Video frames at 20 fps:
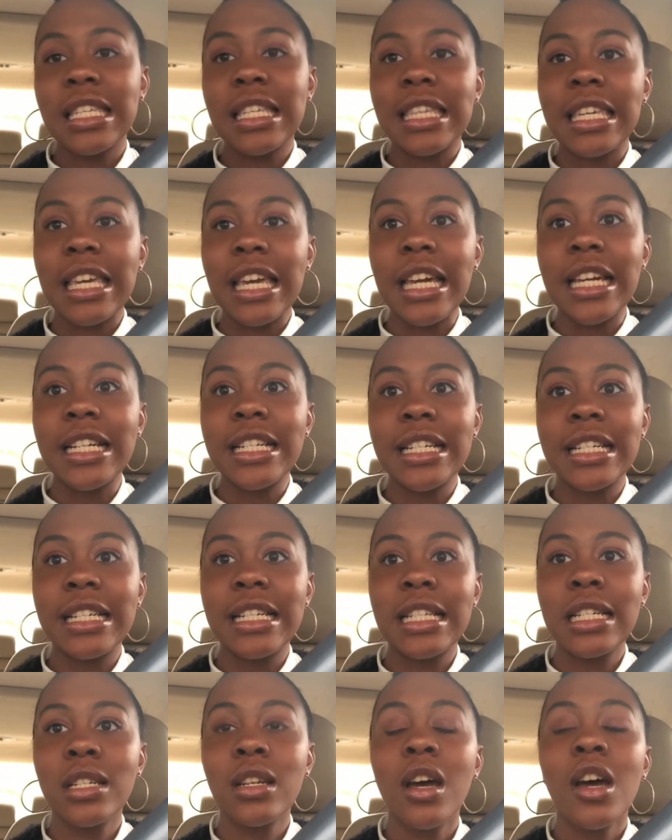Yeah.
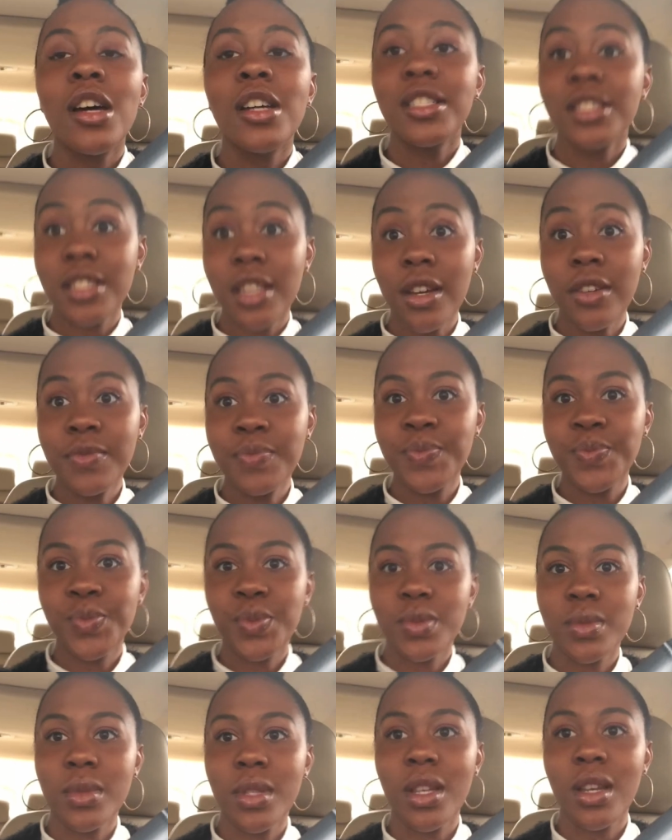So,
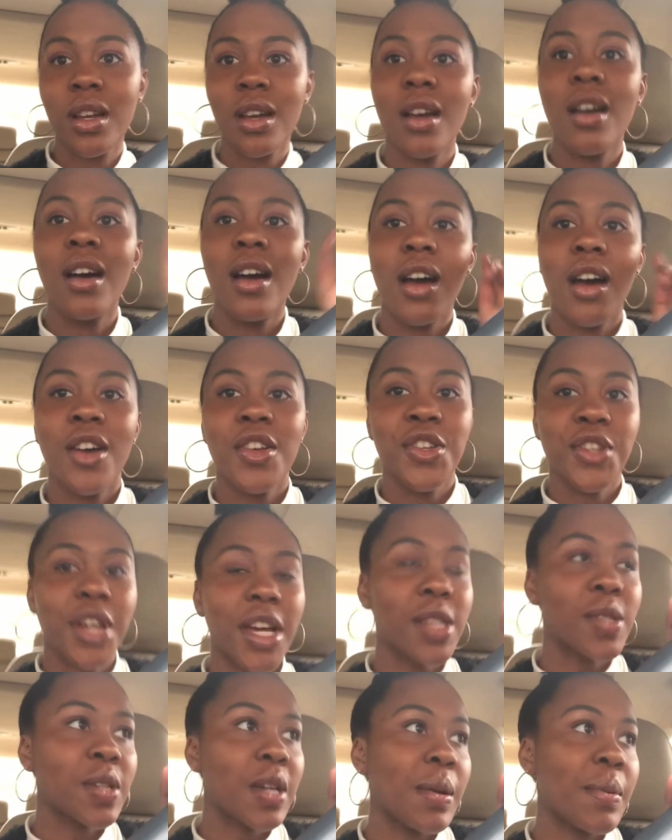you
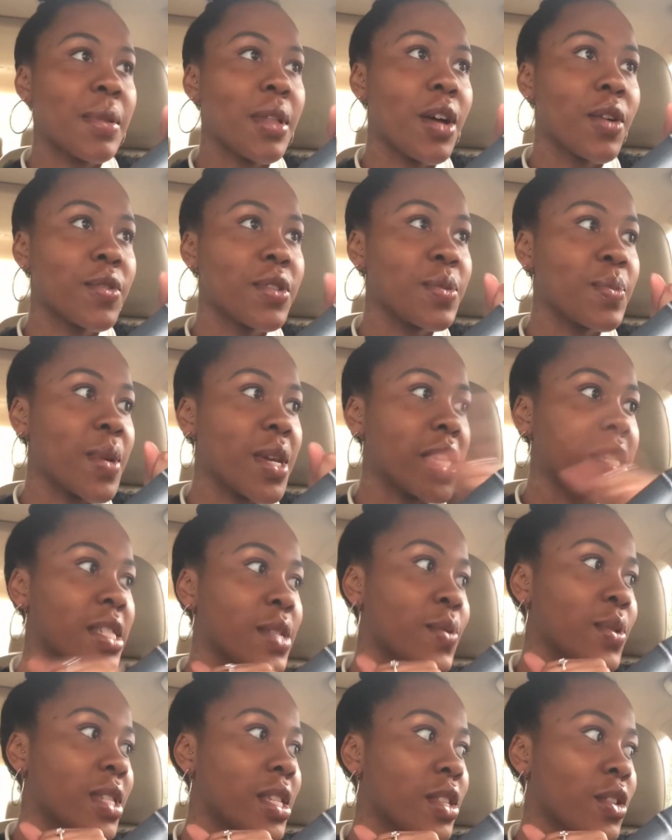guys will come along with me and
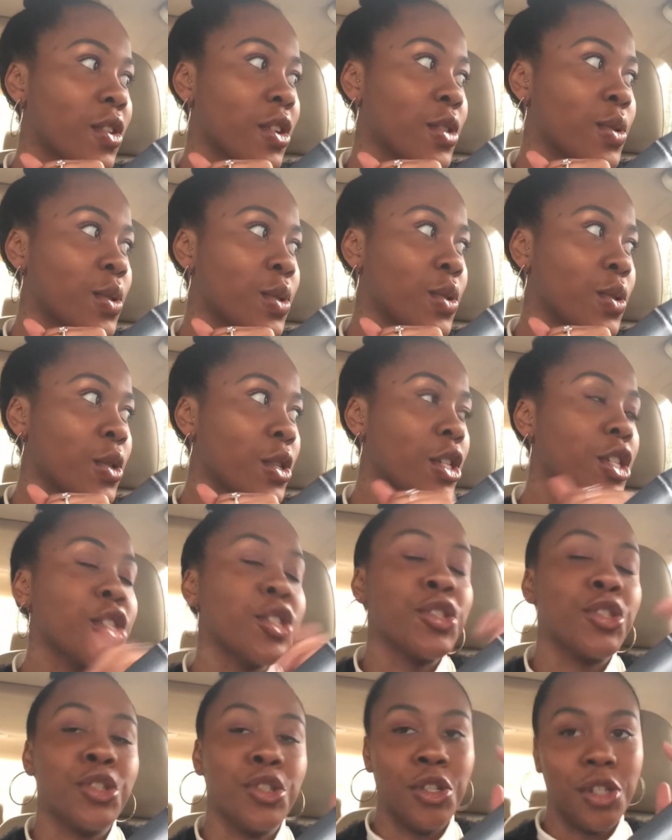see what's in the grocery store
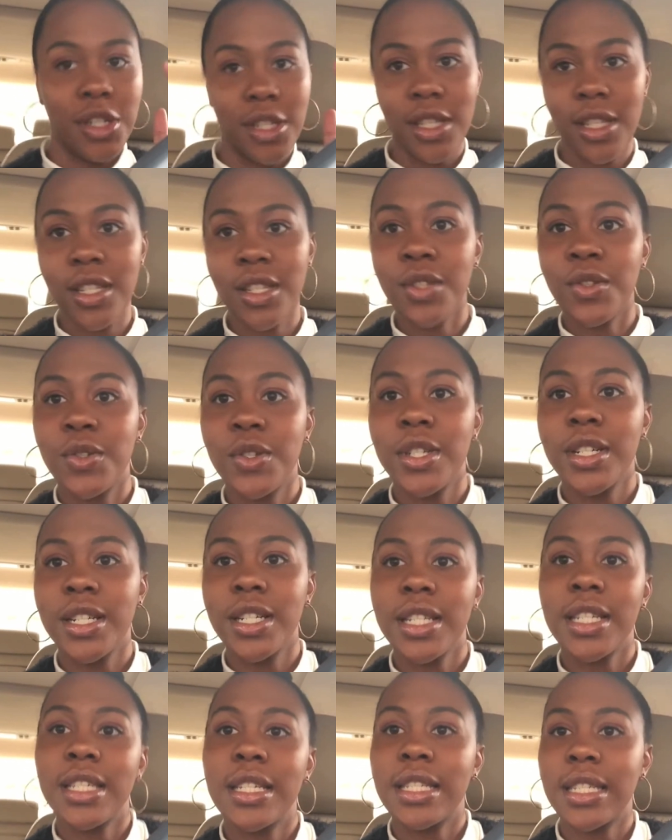during this
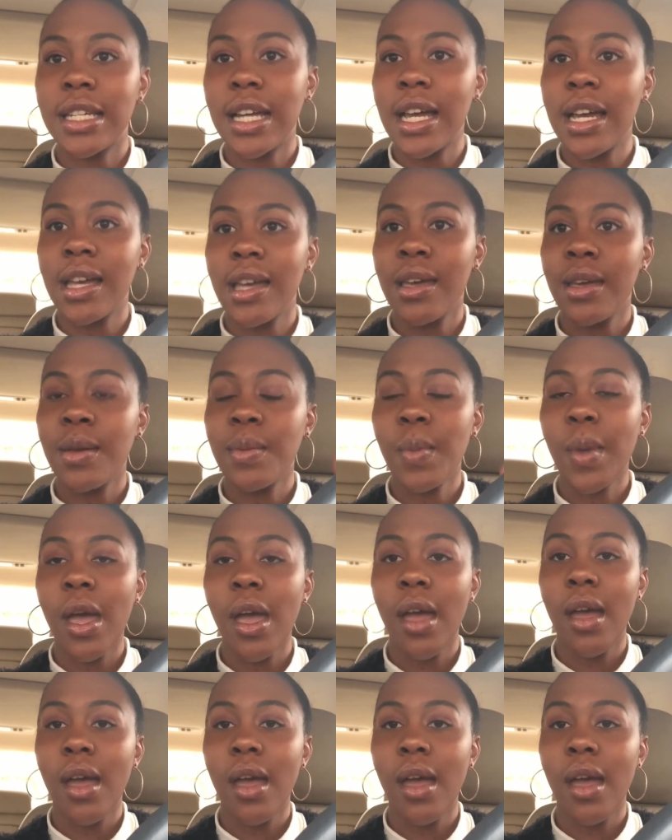quarantine time.